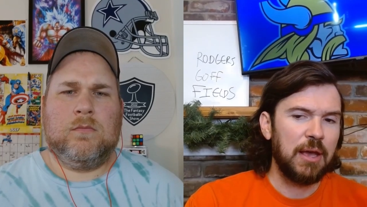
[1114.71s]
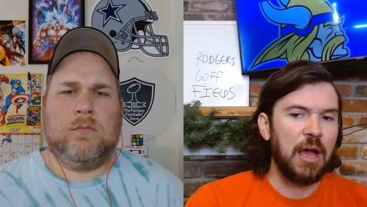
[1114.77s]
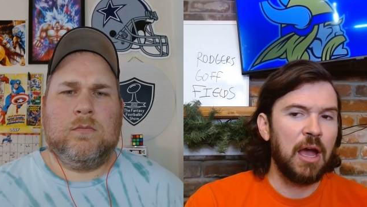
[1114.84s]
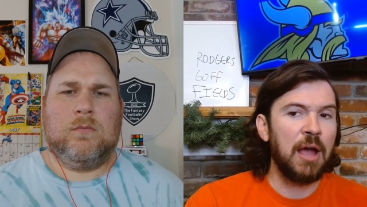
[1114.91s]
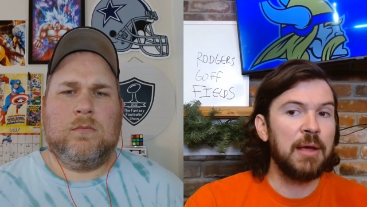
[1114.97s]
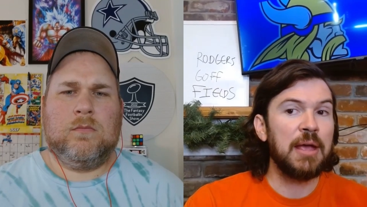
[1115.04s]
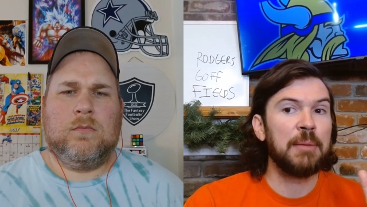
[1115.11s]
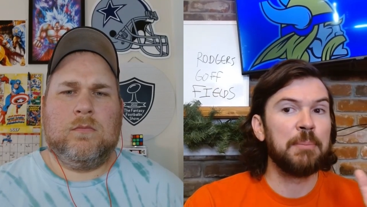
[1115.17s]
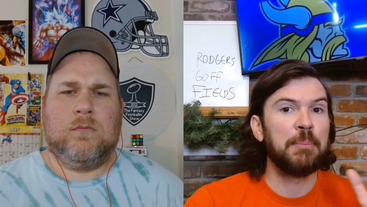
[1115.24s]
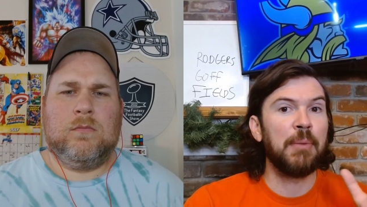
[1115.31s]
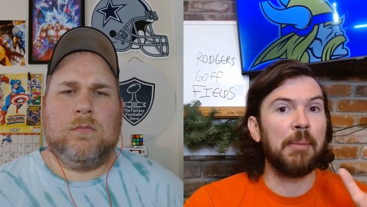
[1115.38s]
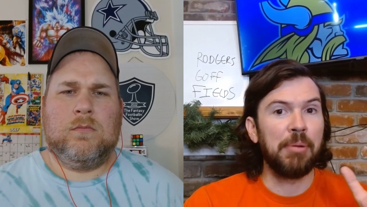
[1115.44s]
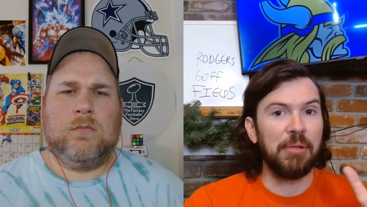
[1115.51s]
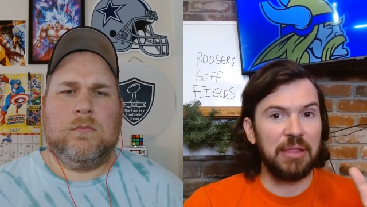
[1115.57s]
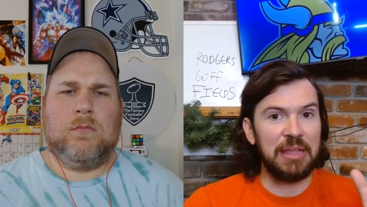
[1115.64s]
Speaker 1: I am
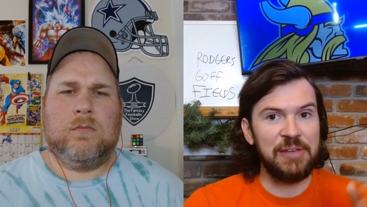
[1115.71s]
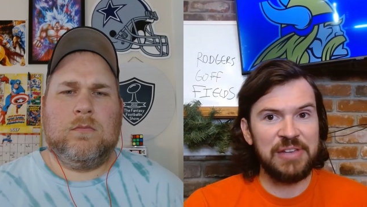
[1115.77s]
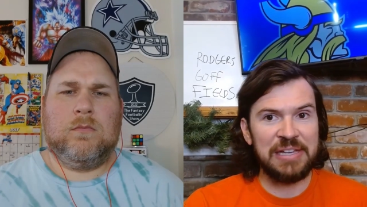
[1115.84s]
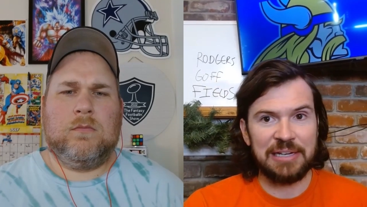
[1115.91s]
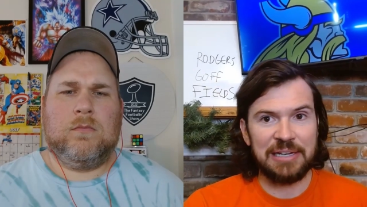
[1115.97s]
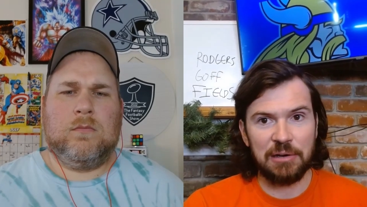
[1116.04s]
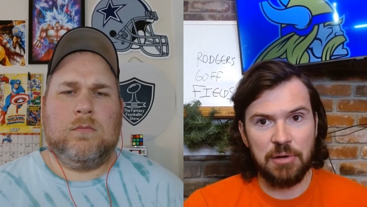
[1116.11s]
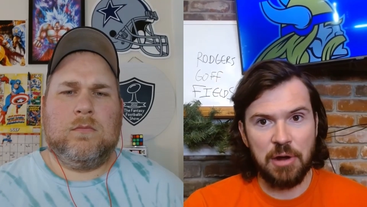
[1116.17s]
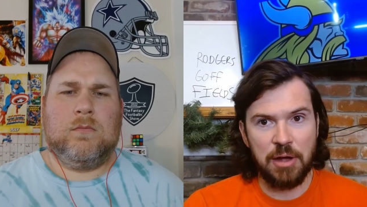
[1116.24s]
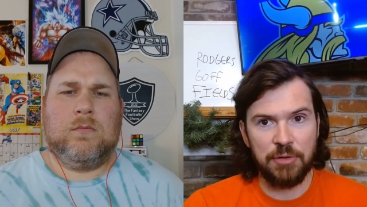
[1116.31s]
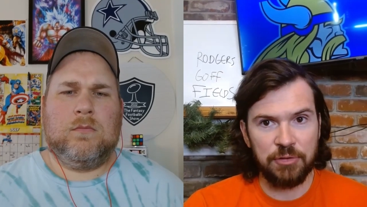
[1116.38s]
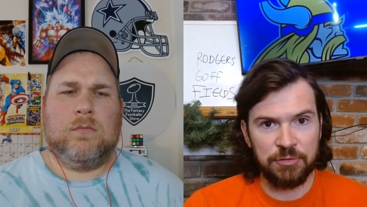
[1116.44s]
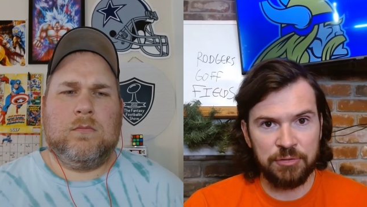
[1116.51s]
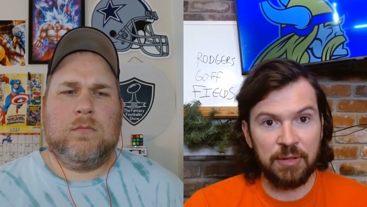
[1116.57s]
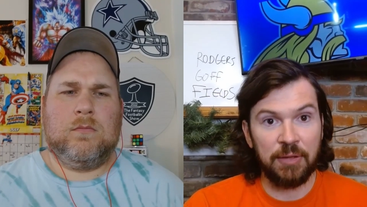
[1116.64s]
believing in Aaron
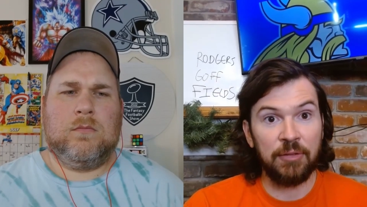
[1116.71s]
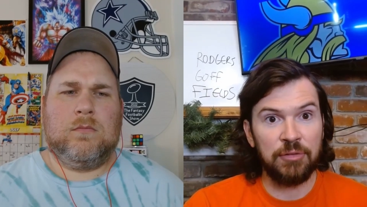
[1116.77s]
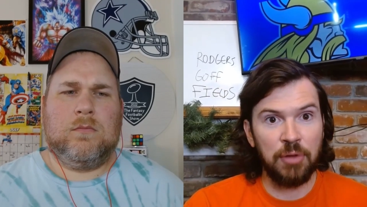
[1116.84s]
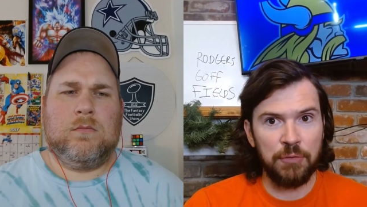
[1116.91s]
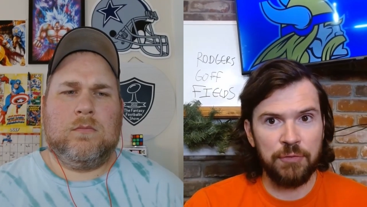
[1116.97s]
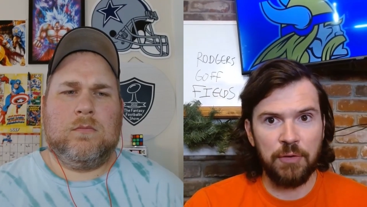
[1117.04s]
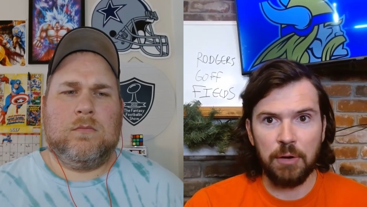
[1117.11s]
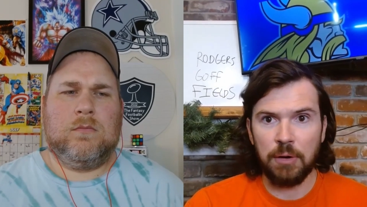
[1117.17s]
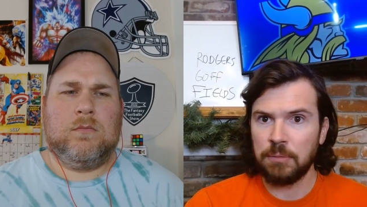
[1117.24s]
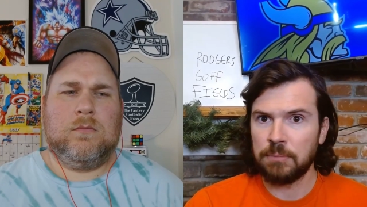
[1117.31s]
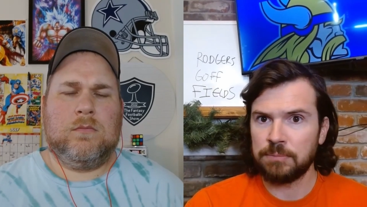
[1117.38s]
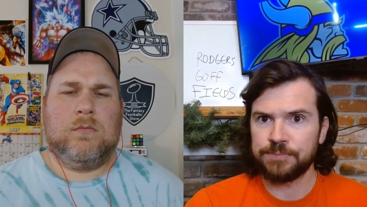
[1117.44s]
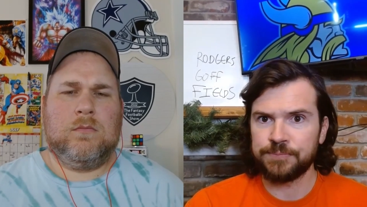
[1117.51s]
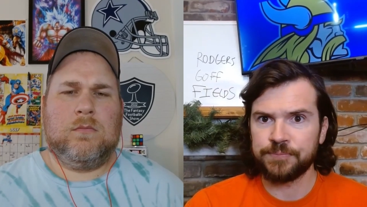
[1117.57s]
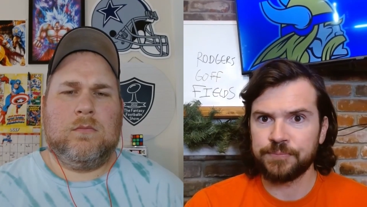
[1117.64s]
Rodgers so far.
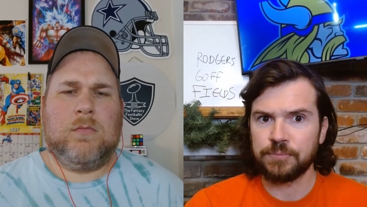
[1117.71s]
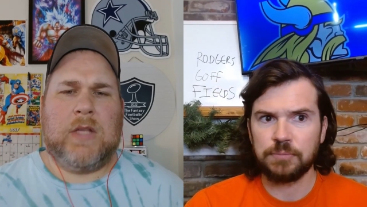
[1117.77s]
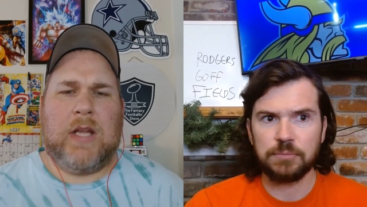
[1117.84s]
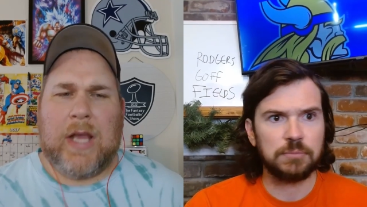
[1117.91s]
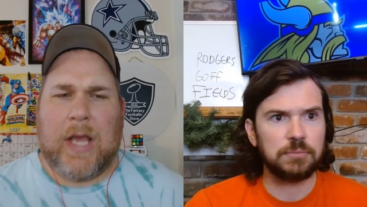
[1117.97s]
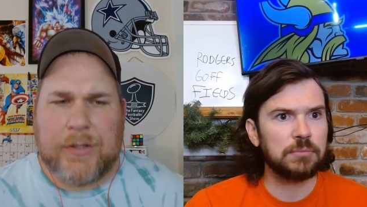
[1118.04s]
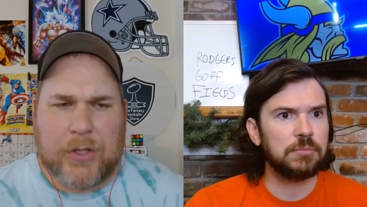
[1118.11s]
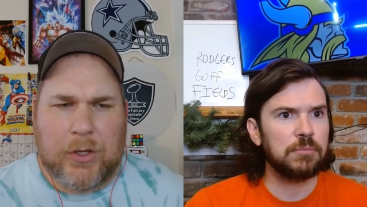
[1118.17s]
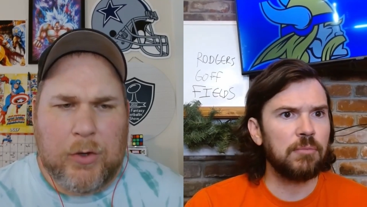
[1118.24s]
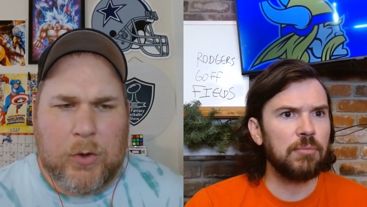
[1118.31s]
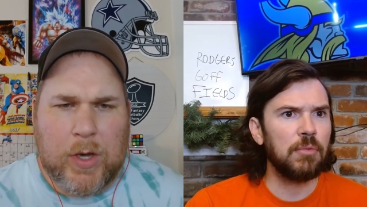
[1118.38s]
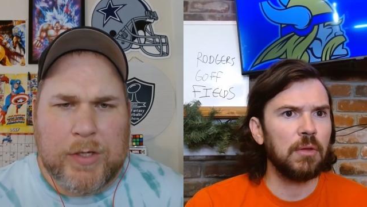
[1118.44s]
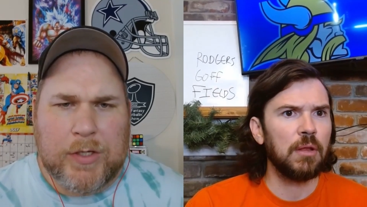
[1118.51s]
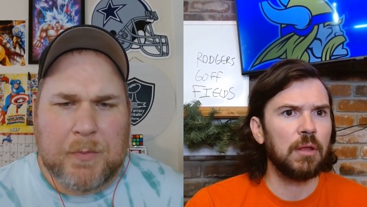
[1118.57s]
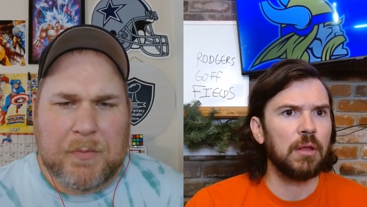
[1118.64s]
Speaker 2: Can I ask you a
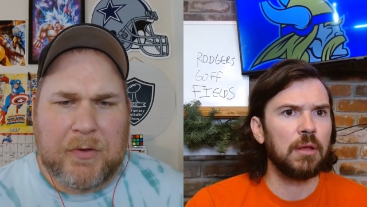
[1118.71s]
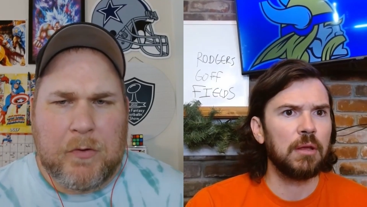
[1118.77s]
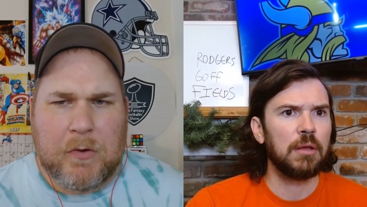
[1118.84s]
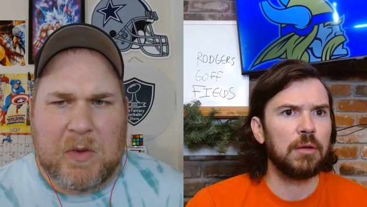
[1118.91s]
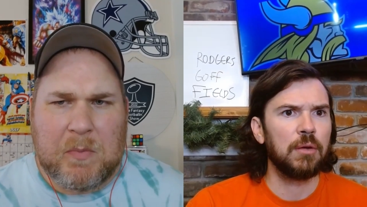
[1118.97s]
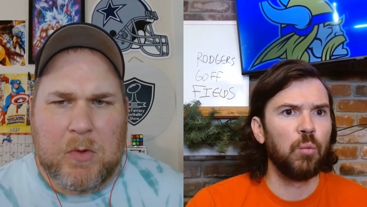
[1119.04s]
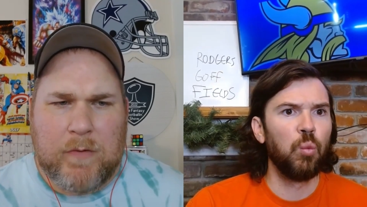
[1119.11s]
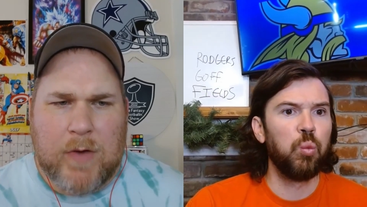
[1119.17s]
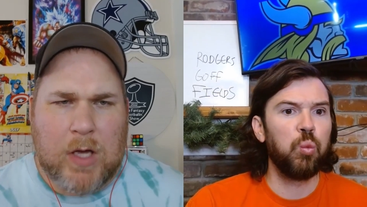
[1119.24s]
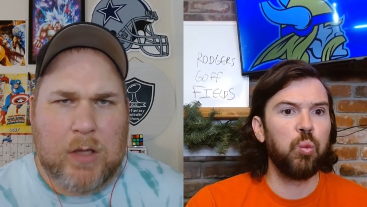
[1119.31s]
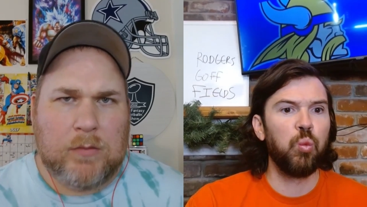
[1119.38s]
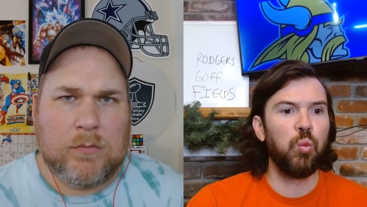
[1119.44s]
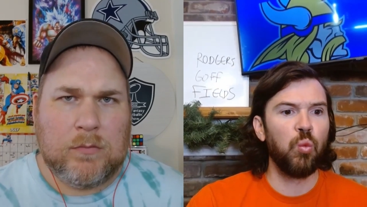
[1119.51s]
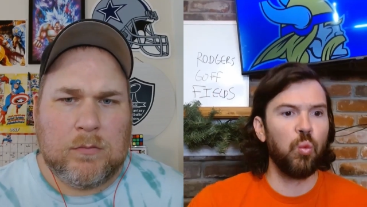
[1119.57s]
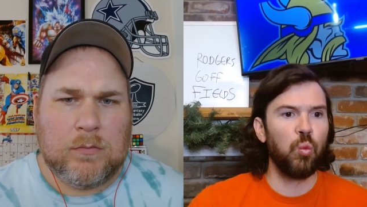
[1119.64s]
question before we move
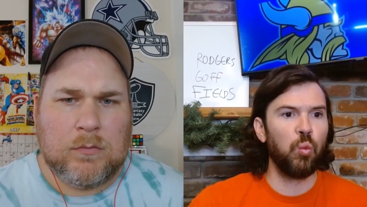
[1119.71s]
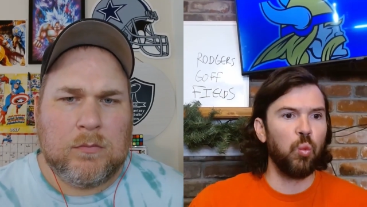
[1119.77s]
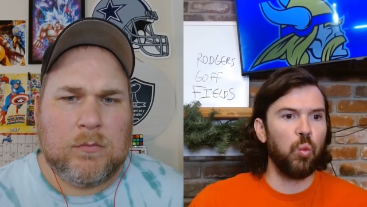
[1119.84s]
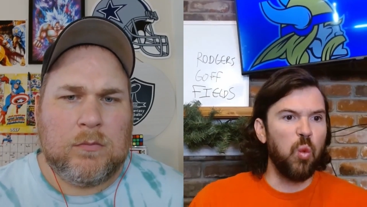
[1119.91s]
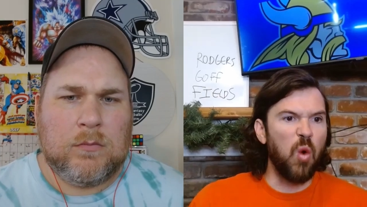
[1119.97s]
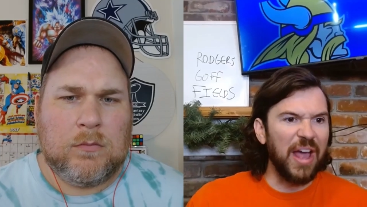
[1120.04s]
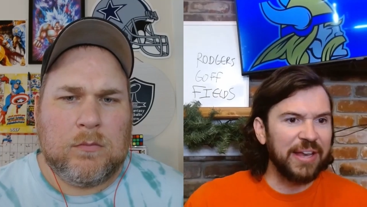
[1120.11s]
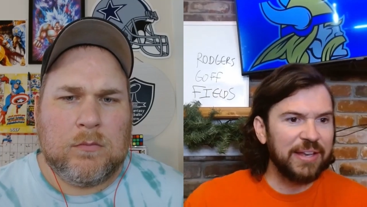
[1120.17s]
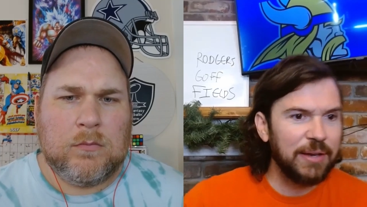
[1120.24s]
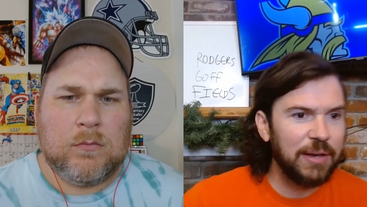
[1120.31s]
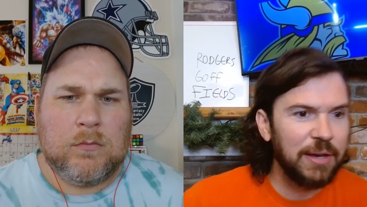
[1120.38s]
on? What?